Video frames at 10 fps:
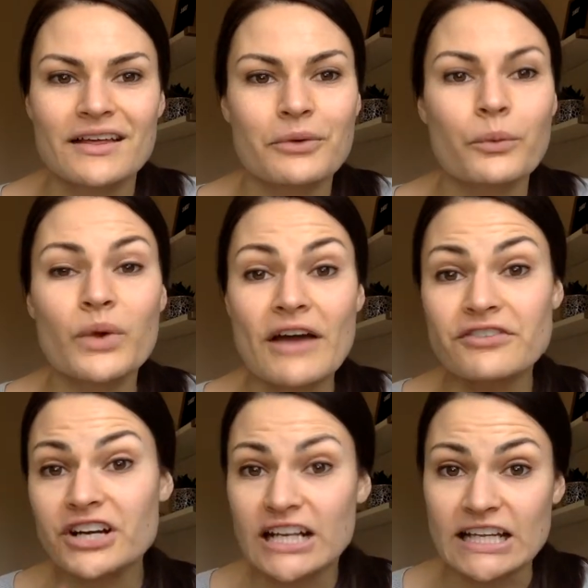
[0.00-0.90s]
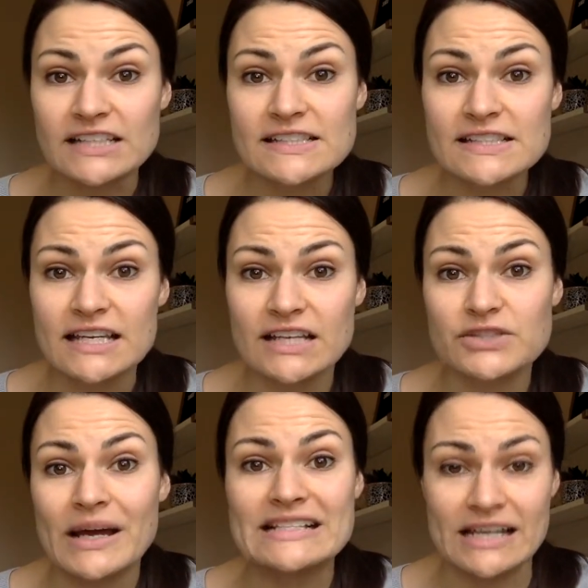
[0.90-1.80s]
Whatever it is, they need to
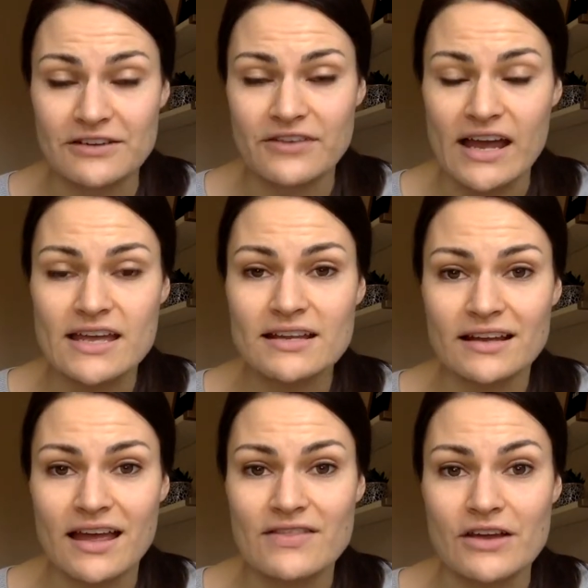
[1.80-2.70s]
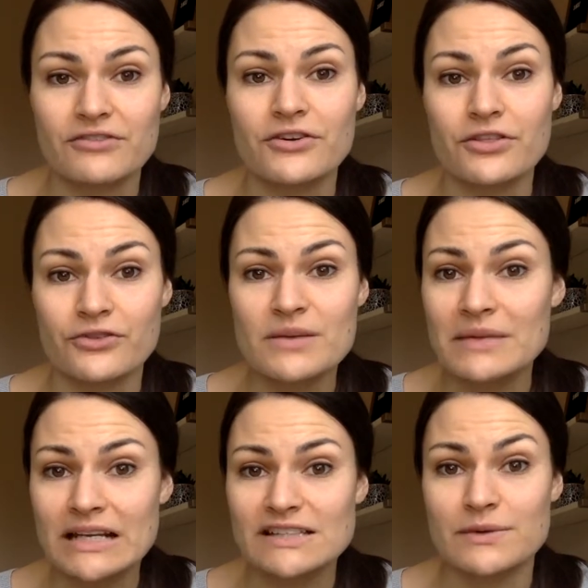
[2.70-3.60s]
identify it. And then for 3
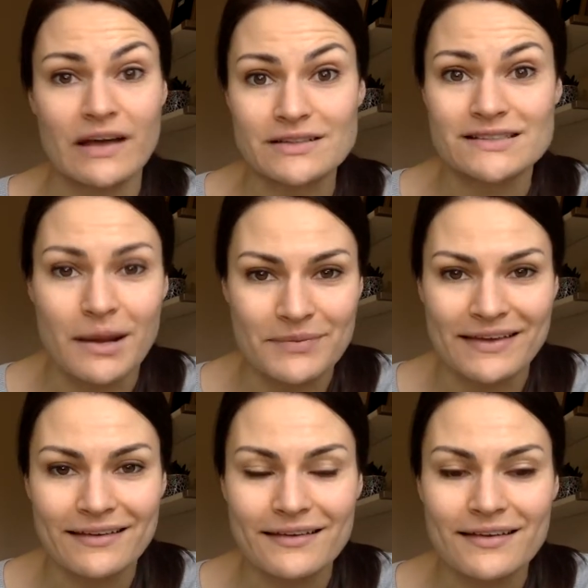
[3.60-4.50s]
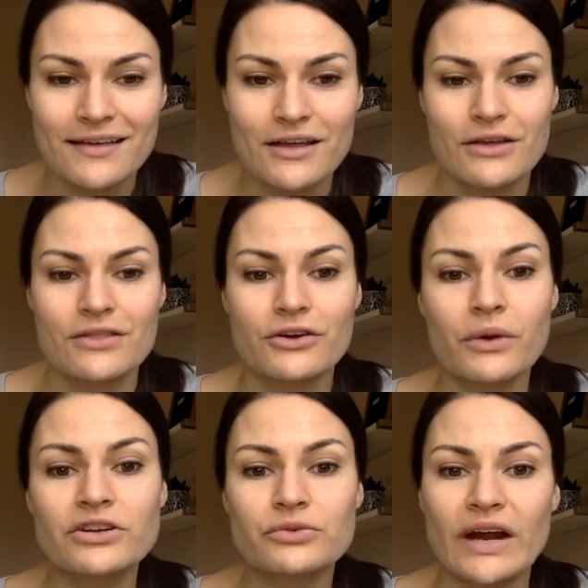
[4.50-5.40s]
minutes without stopping, they're
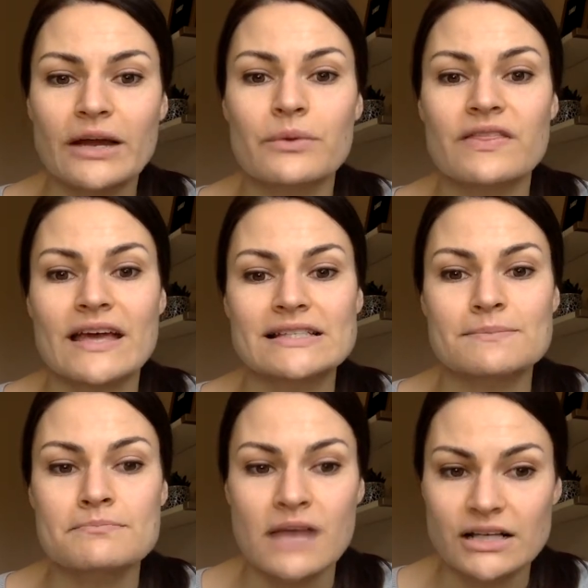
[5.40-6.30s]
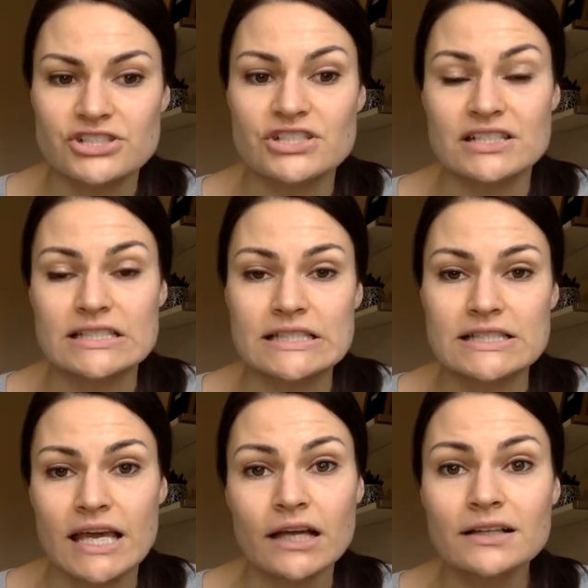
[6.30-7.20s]
going to write with as much
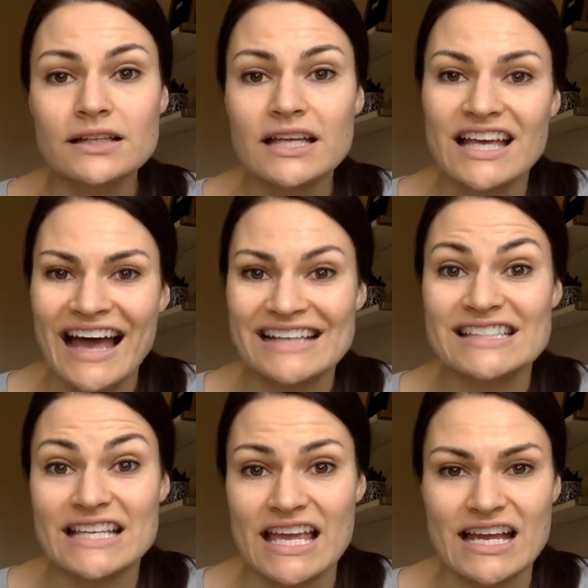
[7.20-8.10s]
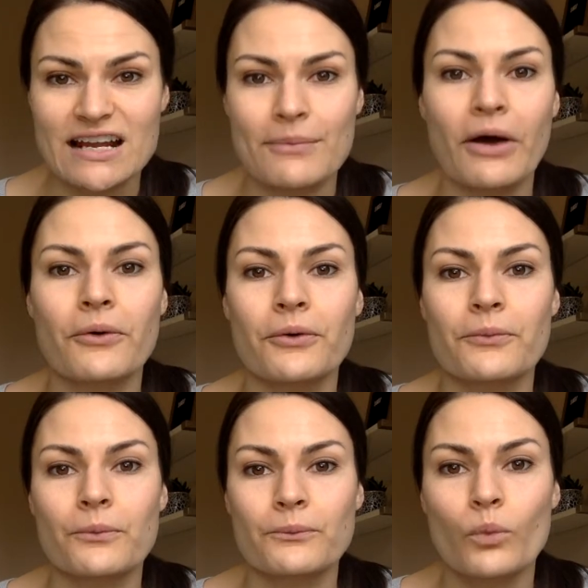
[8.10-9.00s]
detail as they can about
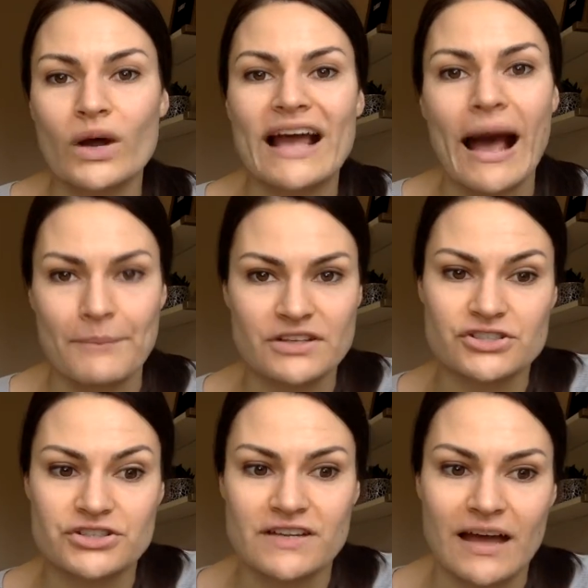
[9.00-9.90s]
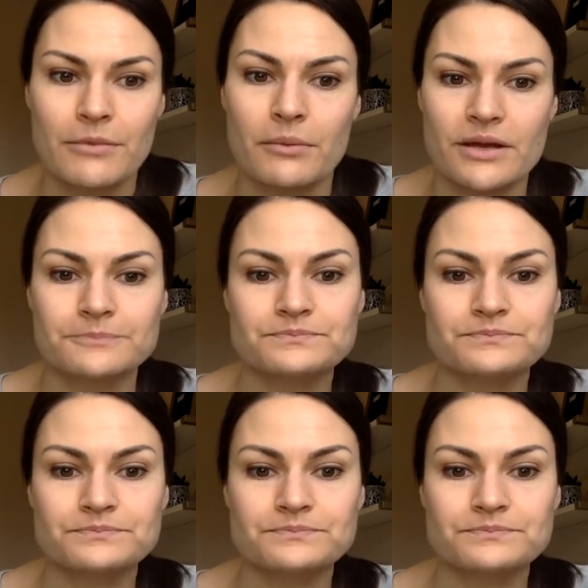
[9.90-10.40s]
what happened during that moment.